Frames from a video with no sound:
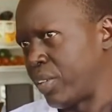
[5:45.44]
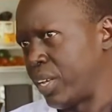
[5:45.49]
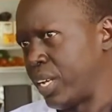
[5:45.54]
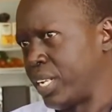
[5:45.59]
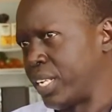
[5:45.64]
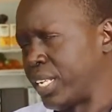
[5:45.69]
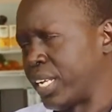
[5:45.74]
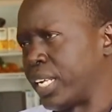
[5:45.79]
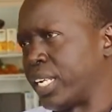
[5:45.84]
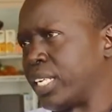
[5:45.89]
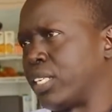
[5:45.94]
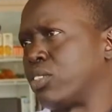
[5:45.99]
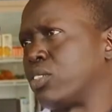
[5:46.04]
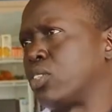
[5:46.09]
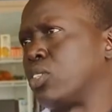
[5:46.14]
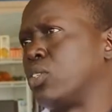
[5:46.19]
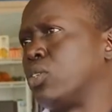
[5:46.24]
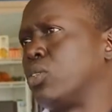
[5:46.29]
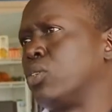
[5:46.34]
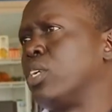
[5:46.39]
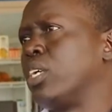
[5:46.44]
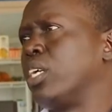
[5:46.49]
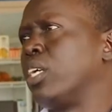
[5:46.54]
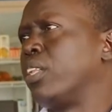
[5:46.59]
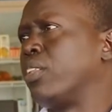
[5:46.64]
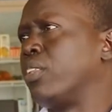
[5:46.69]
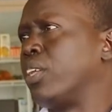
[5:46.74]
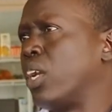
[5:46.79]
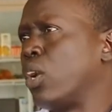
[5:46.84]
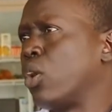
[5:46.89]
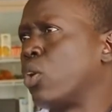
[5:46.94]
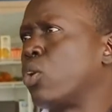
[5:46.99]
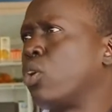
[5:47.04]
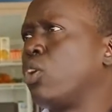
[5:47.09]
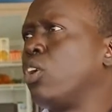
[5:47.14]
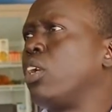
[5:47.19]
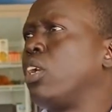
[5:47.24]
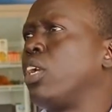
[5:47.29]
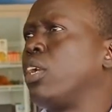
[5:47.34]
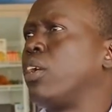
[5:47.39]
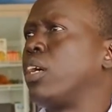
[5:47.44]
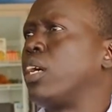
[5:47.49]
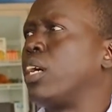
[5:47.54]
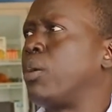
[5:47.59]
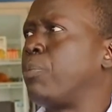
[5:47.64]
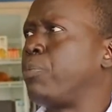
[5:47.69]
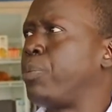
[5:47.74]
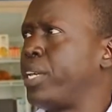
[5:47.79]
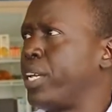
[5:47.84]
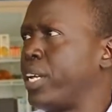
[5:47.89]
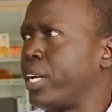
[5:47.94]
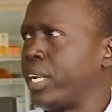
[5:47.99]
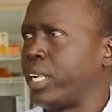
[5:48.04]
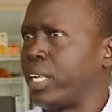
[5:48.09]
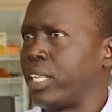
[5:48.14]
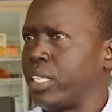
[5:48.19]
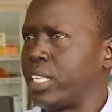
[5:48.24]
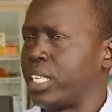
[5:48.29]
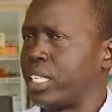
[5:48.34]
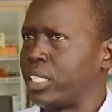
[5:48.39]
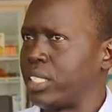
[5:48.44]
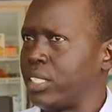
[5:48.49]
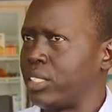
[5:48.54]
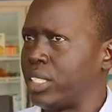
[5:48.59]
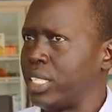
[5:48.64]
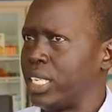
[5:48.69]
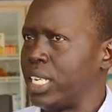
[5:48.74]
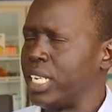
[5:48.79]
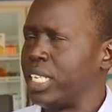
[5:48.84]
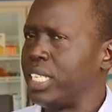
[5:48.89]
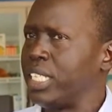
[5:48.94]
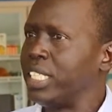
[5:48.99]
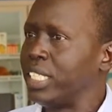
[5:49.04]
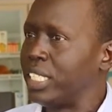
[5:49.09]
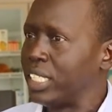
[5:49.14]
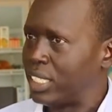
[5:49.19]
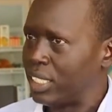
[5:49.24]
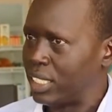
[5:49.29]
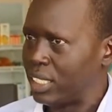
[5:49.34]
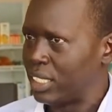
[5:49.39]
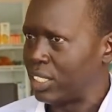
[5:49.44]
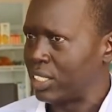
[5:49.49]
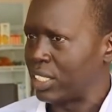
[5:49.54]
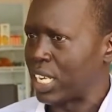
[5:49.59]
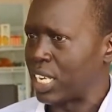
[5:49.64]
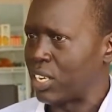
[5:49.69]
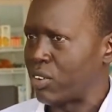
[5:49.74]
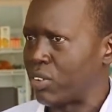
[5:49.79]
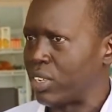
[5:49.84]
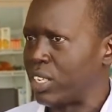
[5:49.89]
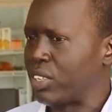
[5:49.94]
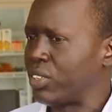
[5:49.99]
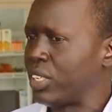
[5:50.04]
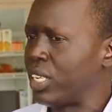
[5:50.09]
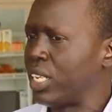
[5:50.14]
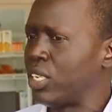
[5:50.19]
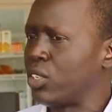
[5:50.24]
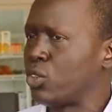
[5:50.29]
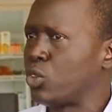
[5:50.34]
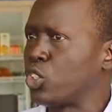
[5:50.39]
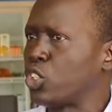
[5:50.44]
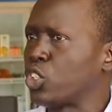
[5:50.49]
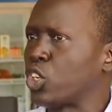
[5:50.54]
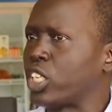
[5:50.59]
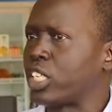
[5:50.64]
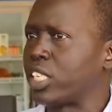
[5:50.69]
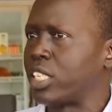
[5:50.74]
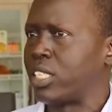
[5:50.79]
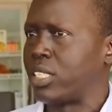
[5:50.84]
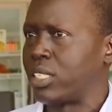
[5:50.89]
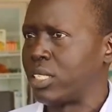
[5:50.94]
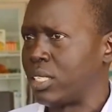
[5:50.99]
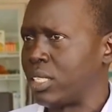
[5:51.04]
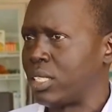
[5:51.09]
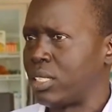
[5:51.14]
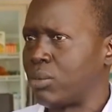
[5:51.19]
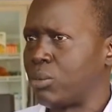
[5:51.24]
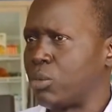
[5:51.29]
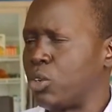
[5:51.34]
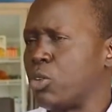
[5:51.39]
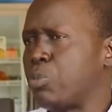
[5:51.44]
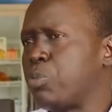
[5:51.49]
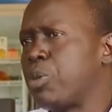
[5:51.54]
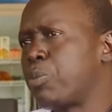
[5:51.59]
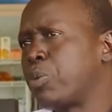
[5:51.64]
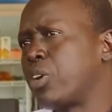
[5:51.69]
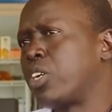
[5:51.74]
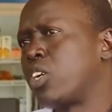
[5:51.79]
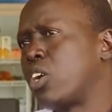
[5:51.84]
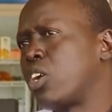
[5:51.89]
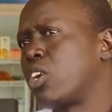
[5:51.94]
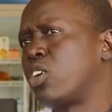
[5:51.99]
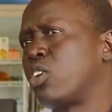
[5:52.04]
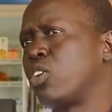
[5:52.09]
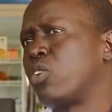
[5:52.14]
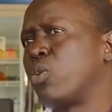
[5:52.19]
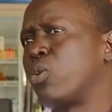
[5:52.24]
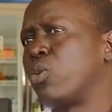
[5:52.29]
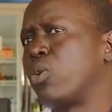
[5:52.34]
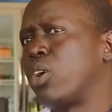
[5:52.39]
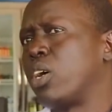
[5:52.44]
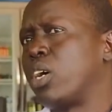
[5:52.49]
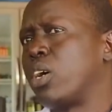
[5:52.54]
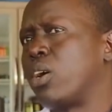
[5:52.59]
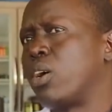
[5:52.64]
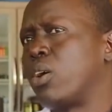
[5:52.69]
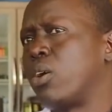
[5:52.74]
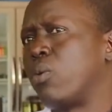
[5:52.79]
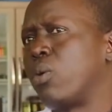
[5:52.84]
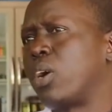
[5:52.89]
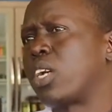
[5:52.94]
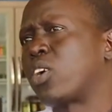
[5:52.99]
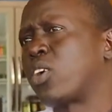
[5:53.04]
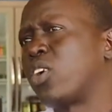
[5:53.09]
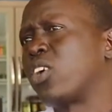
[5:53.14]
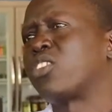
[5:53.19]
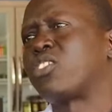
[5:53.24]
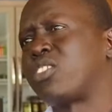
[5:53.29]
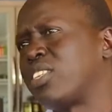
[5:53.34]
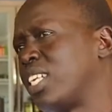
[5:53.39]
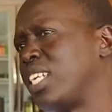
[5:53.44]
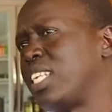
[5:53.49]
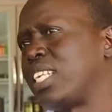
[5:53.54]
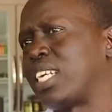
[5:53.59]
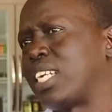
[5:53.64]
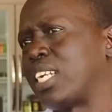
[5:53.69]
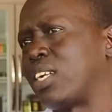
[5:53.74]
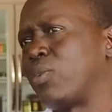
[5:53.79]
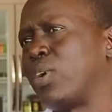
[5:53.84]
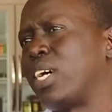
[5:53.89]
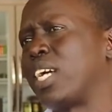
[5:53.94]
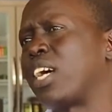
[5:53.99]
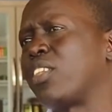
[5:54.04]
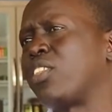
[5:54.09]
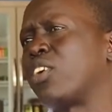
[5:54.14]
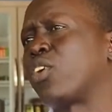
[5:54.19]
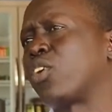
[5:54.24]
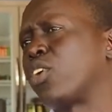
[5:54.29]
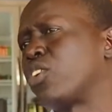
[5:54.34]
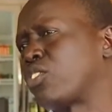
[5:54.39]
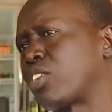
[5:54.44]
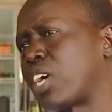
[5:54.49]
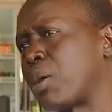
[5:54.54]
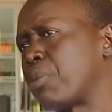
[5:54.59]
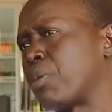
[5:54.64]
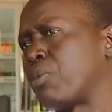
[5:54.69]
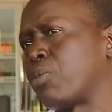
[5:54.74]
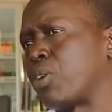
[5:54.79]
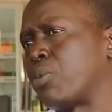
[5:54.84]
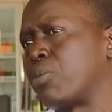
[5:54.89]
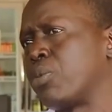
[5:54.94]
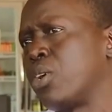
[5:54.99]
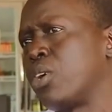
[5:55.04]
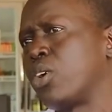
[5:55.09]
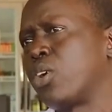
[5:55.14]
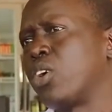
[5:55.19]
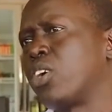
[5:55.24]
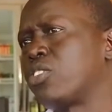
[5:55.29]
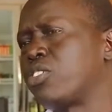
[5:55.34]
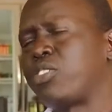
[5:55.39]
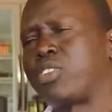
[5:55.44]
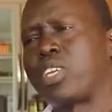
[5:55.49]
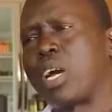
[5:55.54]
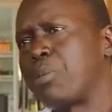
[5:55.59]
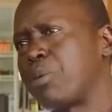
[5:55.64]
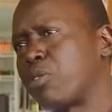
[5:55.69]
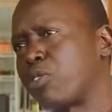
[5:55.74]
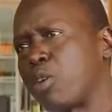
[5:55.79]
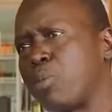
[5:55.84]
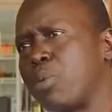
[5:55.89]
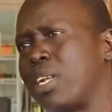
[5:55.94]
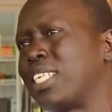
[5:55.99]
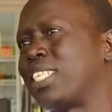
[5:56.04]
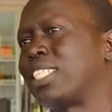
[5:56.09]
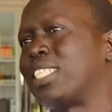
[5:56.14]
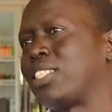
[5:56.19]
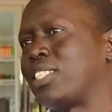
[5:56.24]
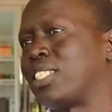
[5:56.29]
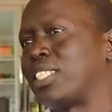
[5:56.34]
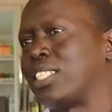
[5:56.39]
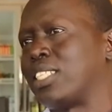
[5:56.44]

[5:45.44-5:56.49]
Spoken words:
The internet. So the local peering that is really needed in this country is really to shorten. Because people don't know what costs the internet. Where are the costs coming from? Cost is coming from latency.